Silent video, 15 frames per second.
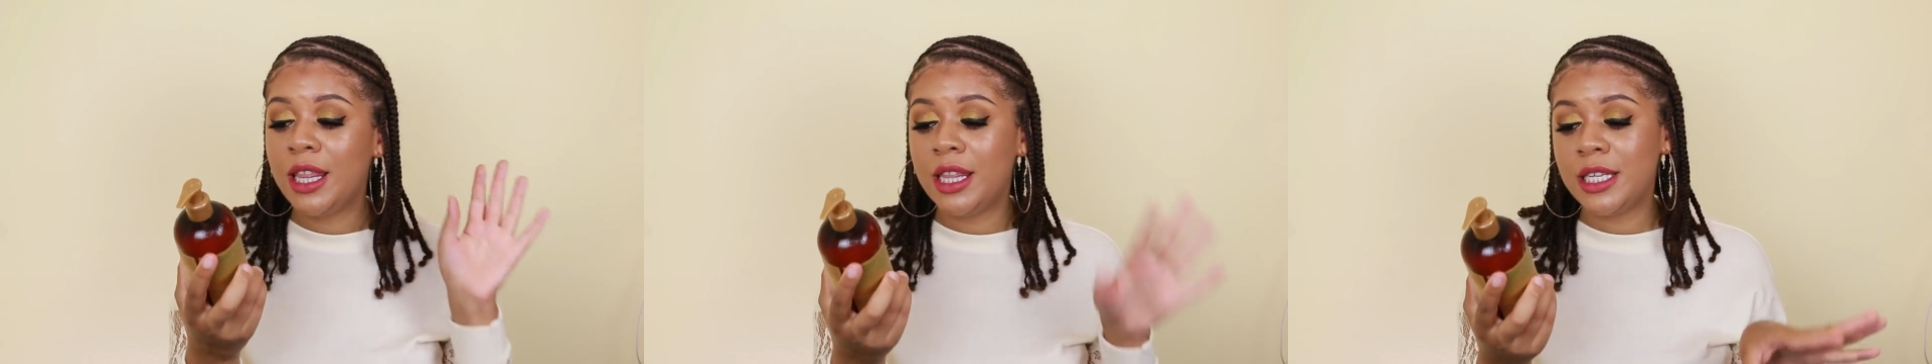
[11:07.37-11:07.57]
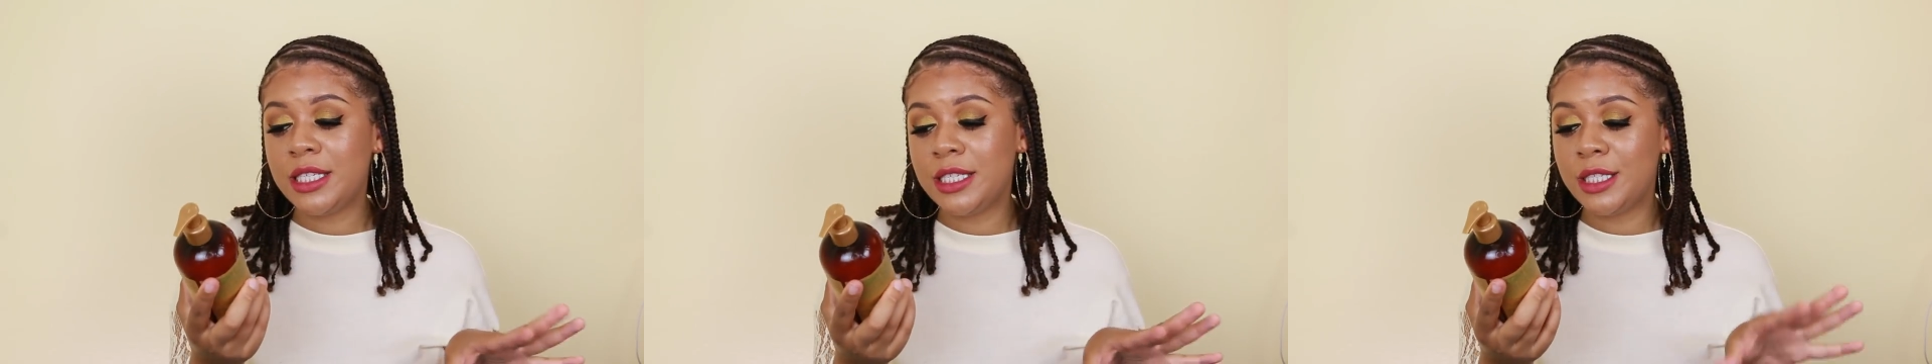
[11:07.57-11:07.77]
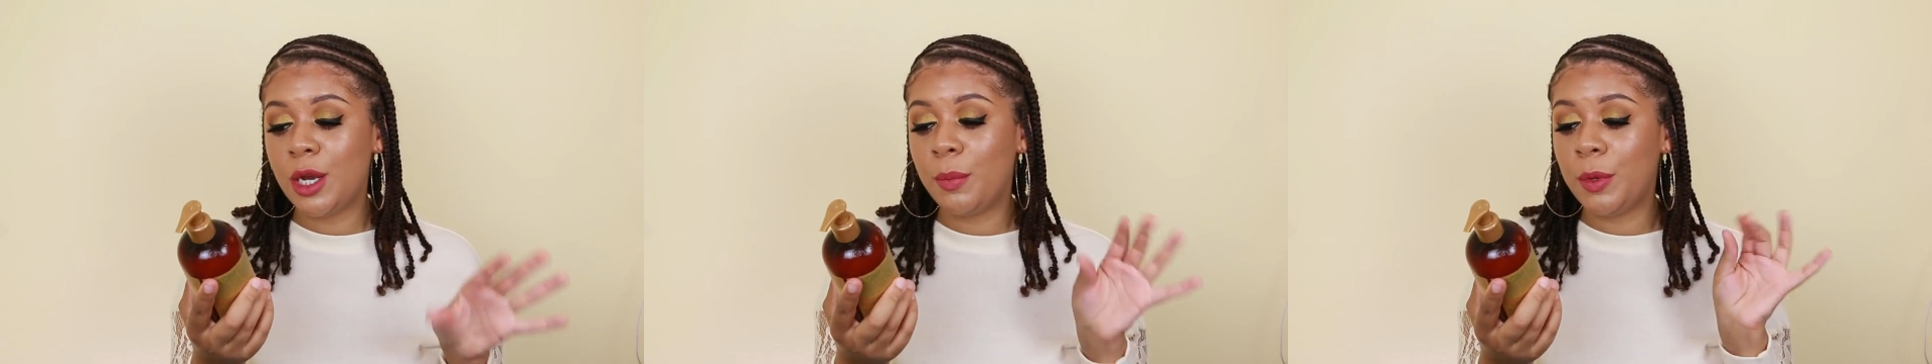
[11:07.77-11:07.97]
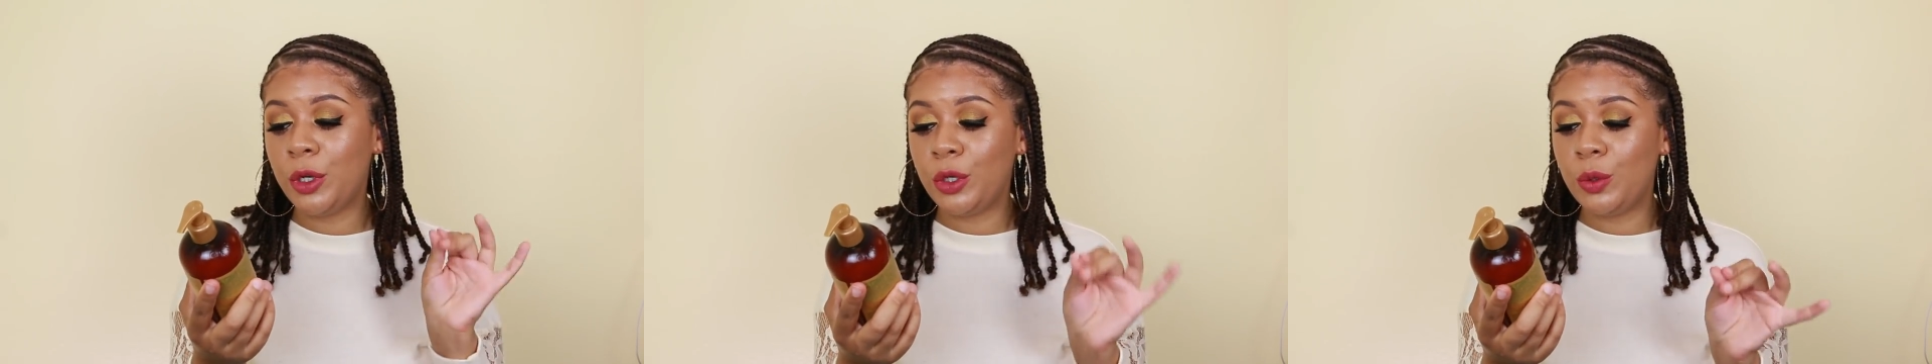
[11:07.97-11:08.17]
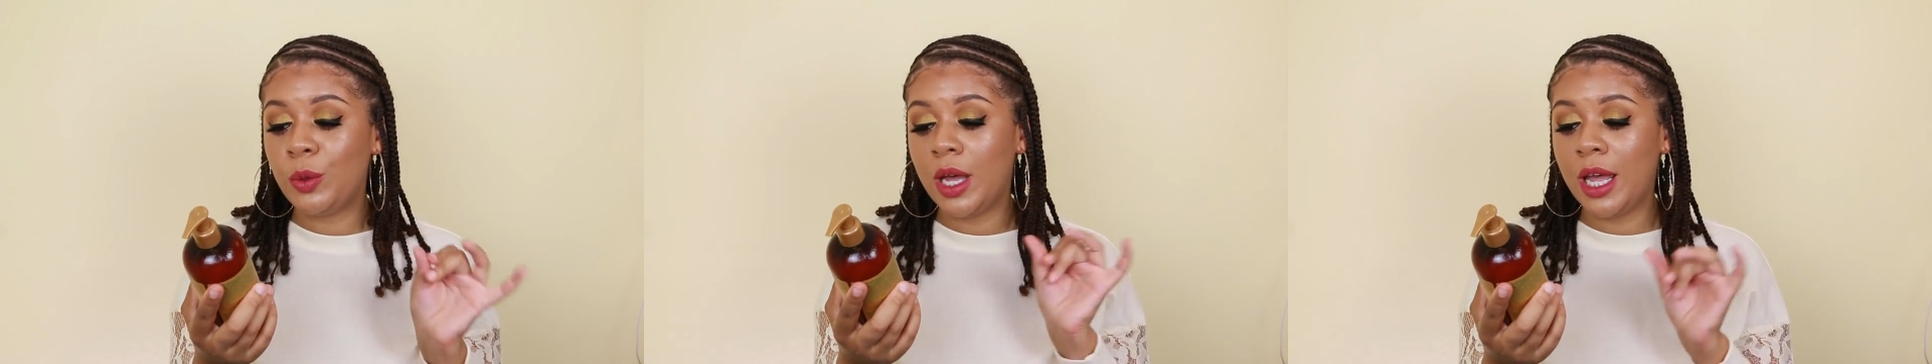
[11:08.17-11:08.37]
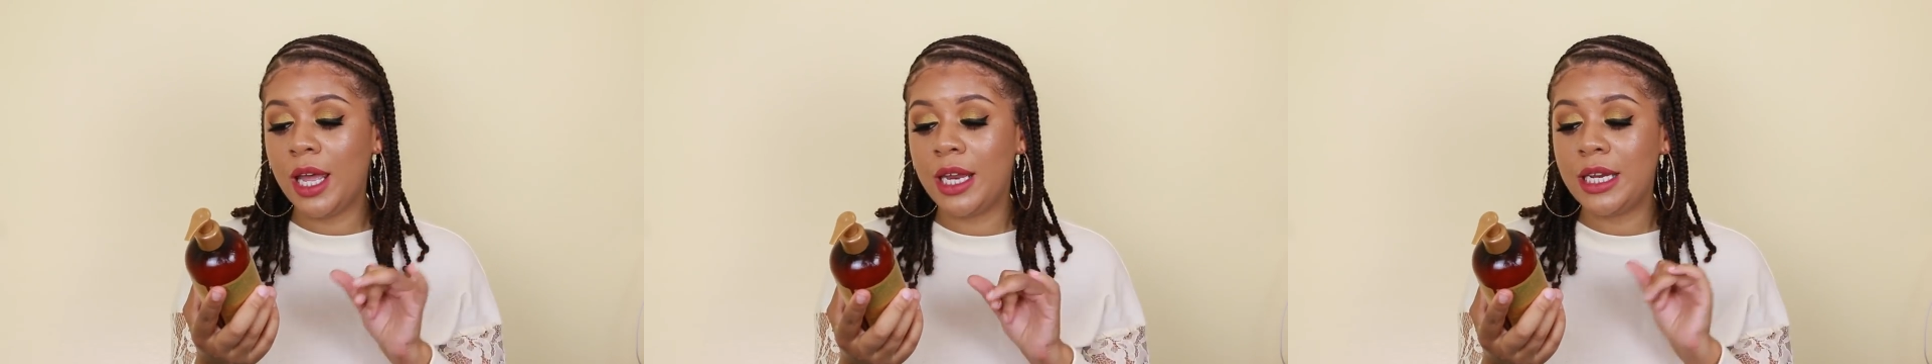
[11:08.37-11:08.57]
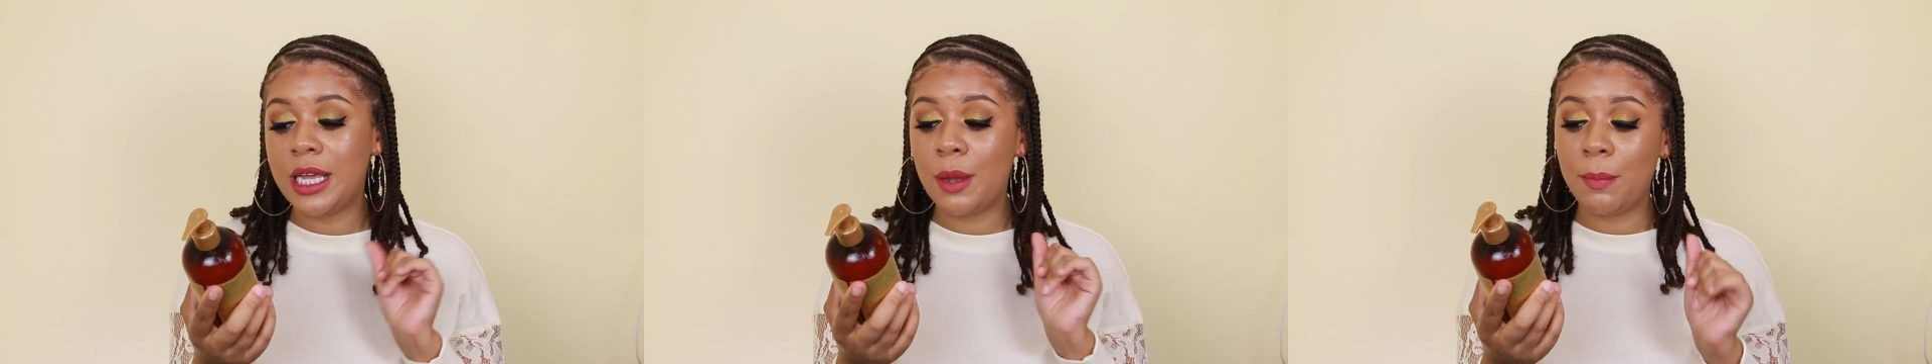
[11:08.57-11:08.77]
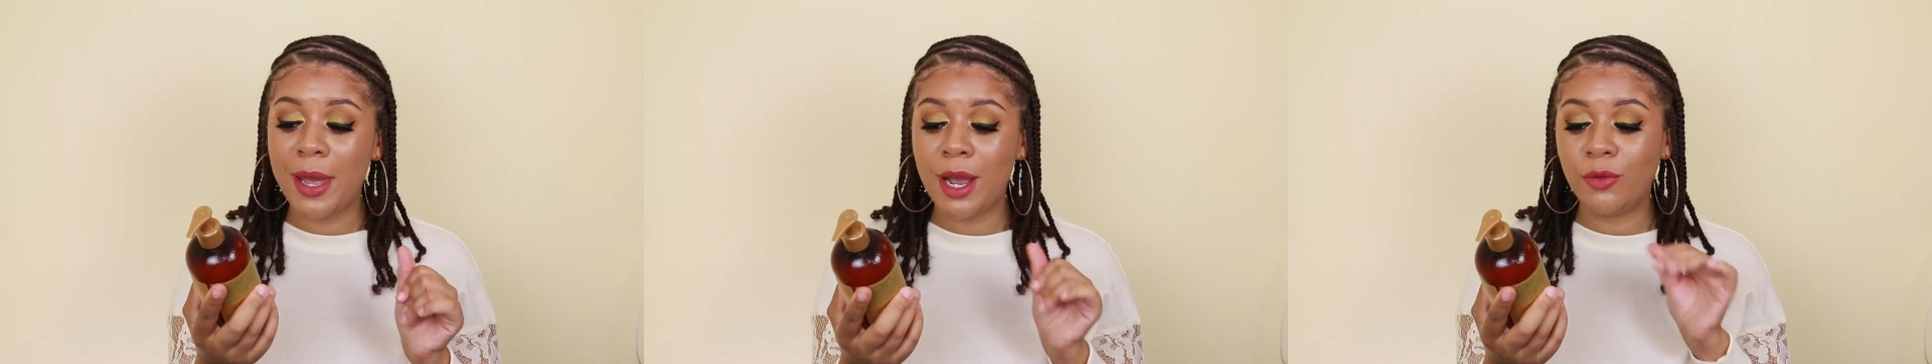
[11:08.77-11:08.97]
This is their Manuka Honey
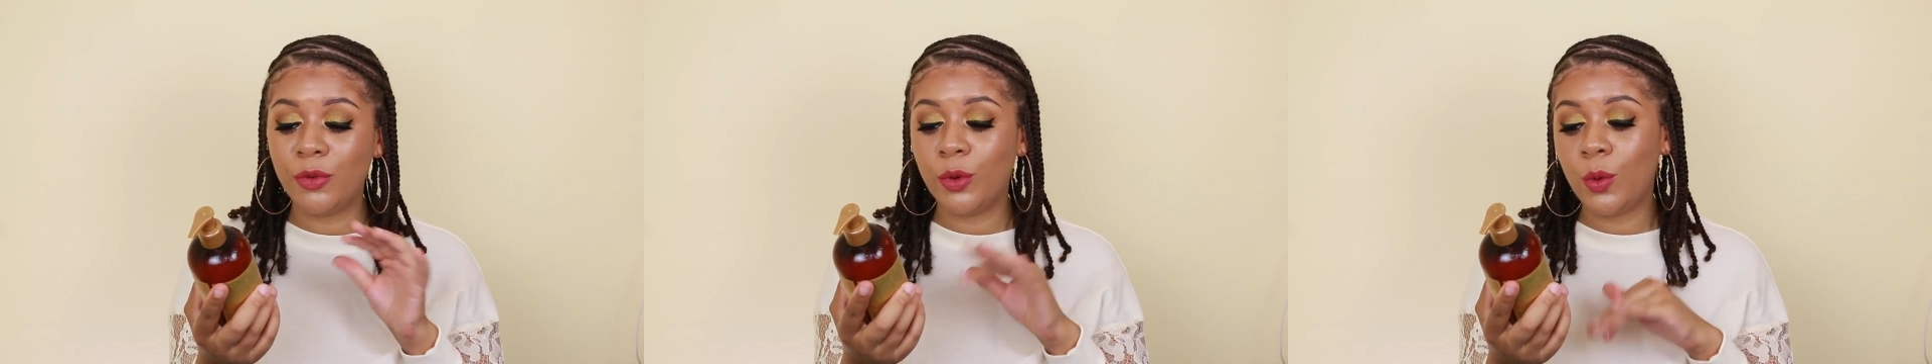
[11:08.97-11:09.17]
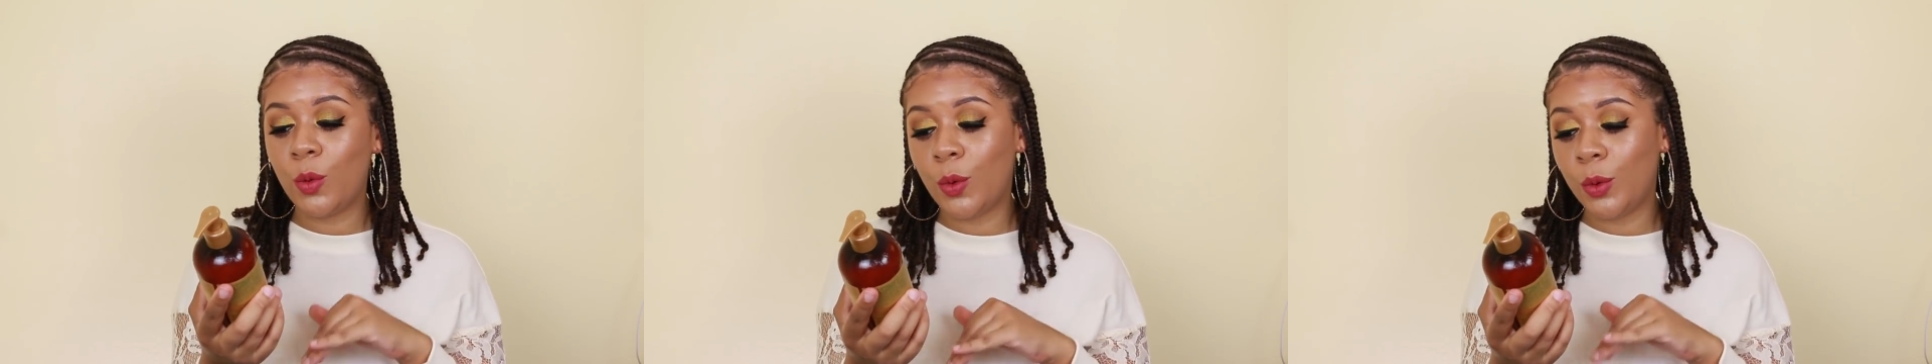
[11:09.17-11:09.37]
and Macro